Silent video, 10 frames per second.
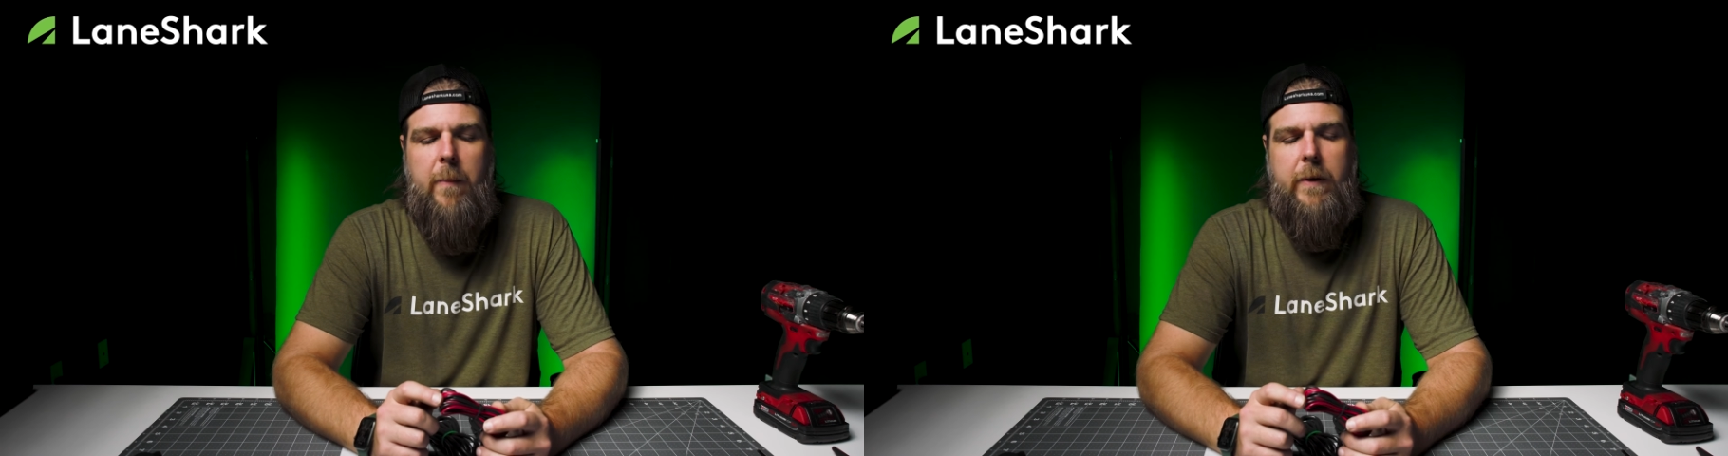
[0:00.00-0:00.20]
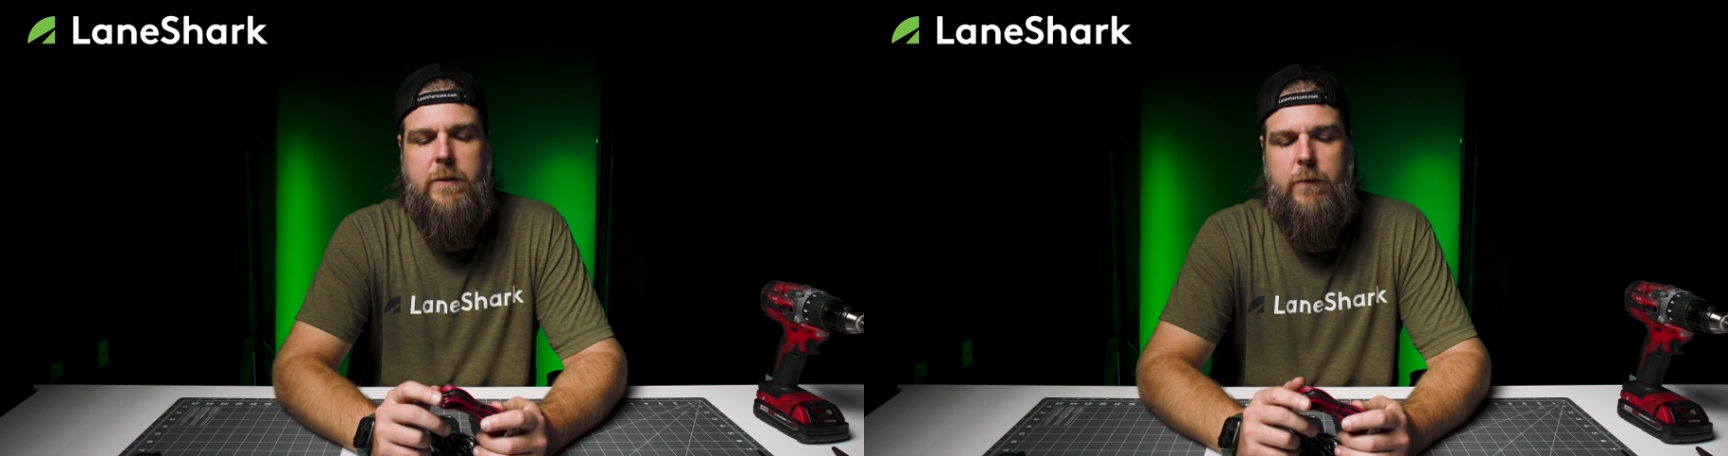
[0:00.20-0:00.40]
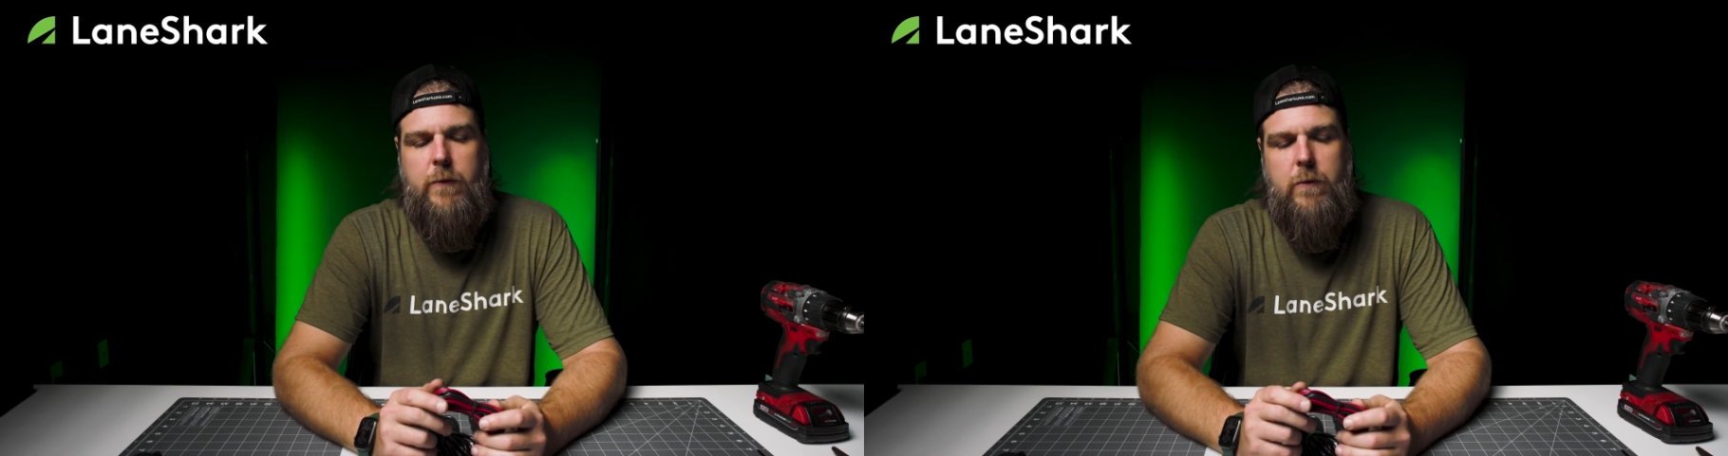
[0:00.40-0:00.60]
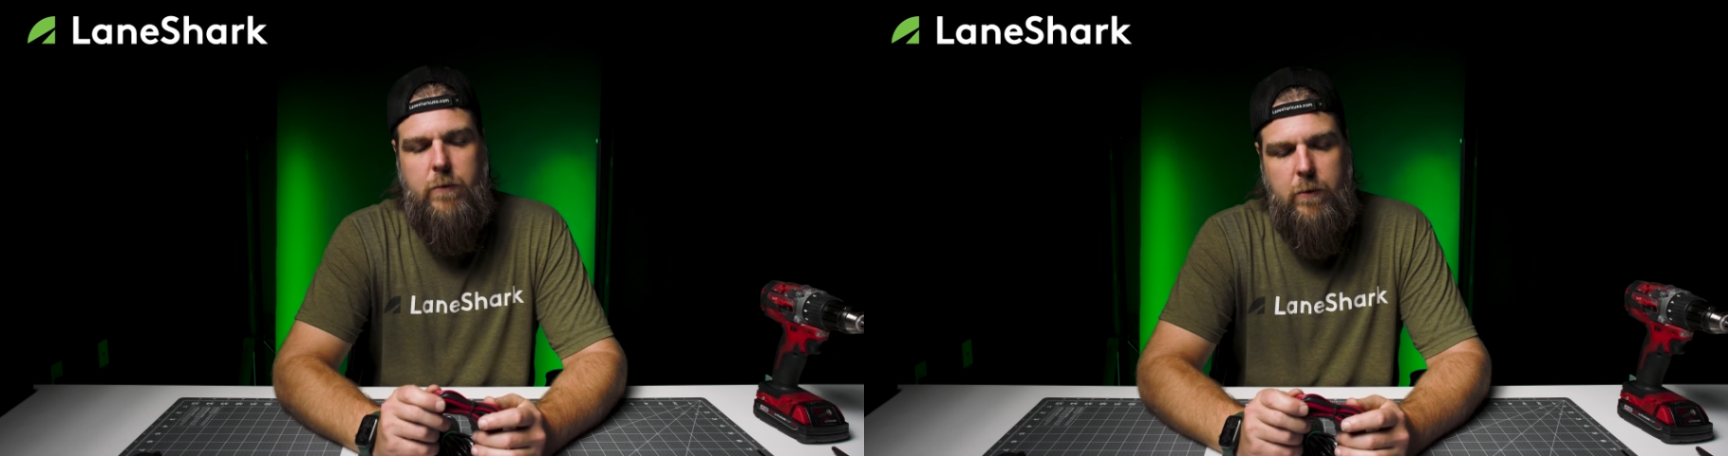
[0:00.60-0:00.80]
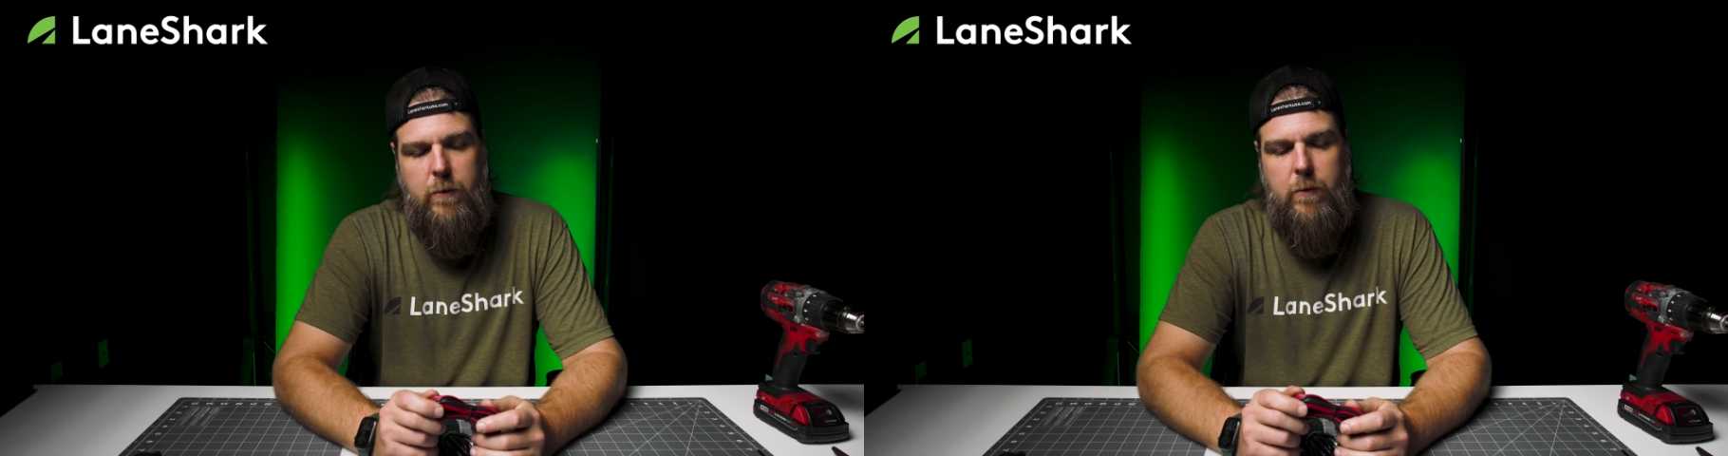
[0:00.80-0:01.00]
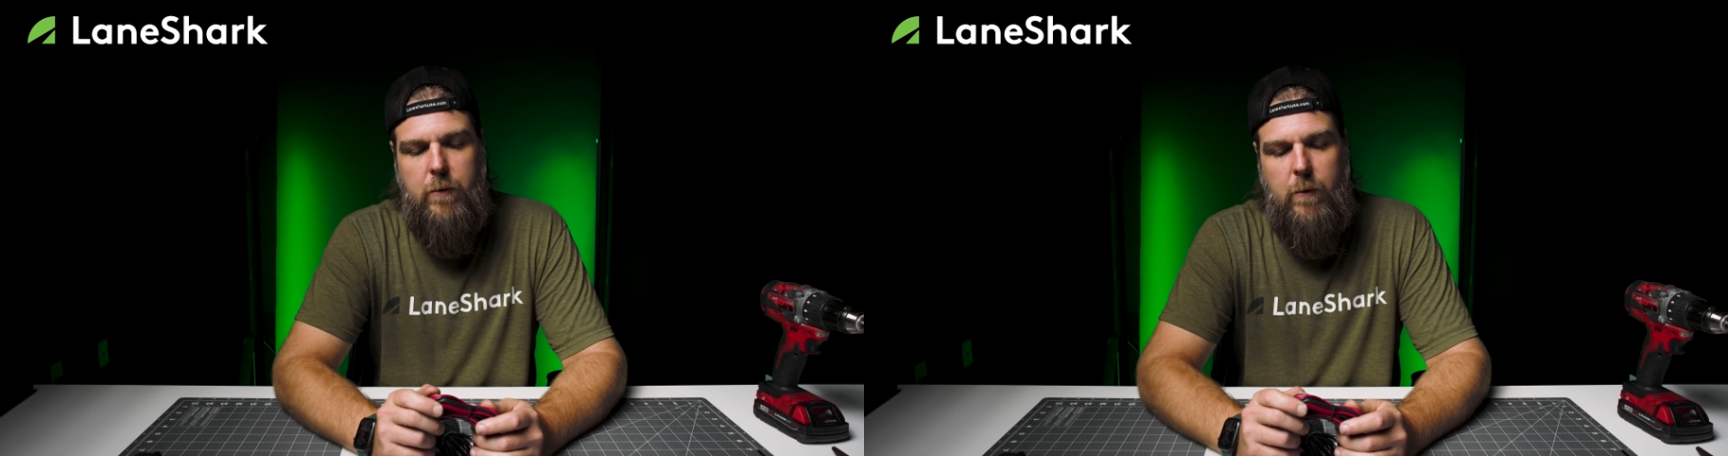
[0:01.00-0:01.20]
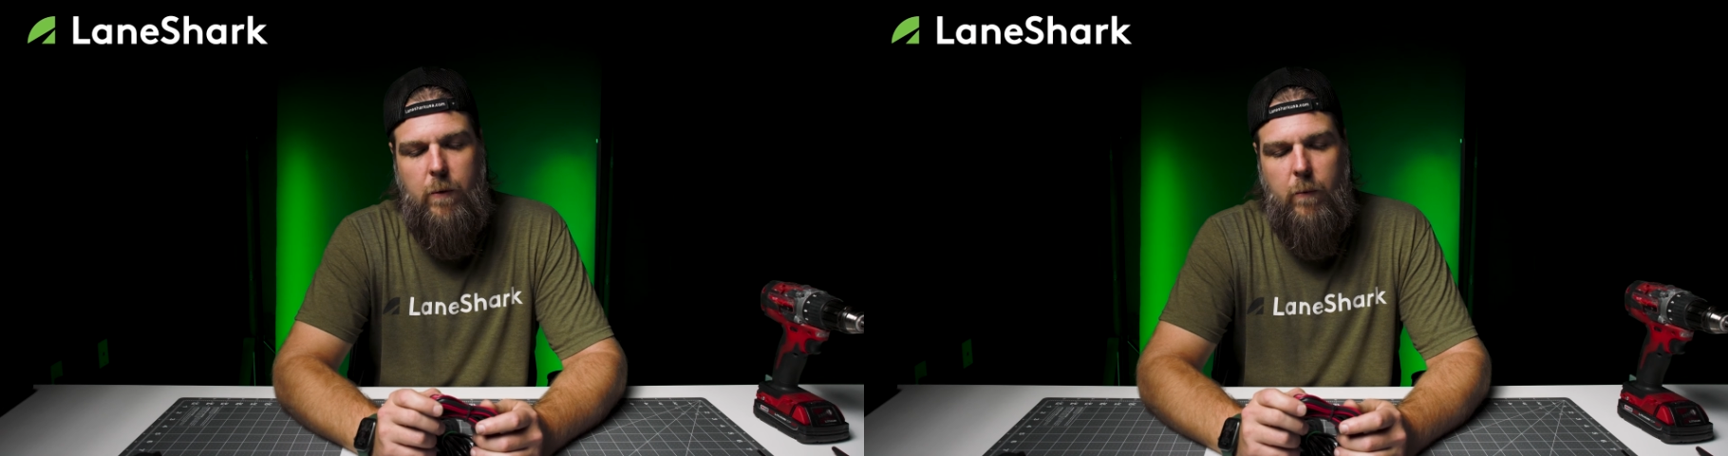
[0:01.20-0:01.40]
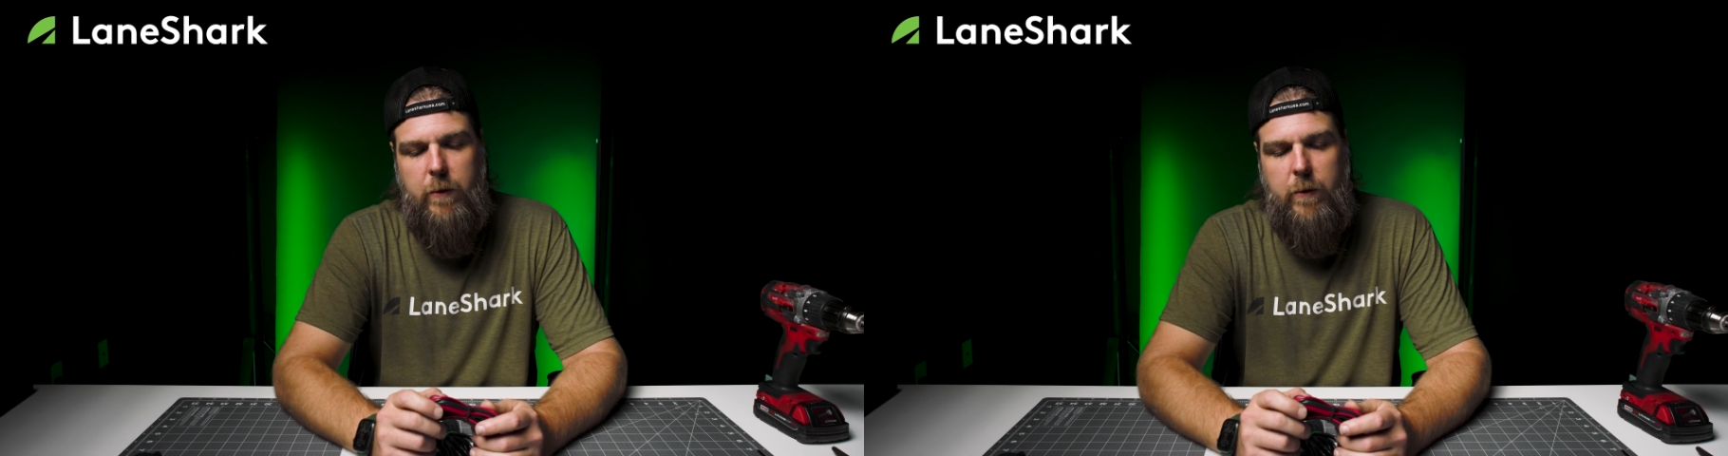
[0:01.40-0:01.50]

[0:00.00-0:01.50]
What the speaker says: because if you do,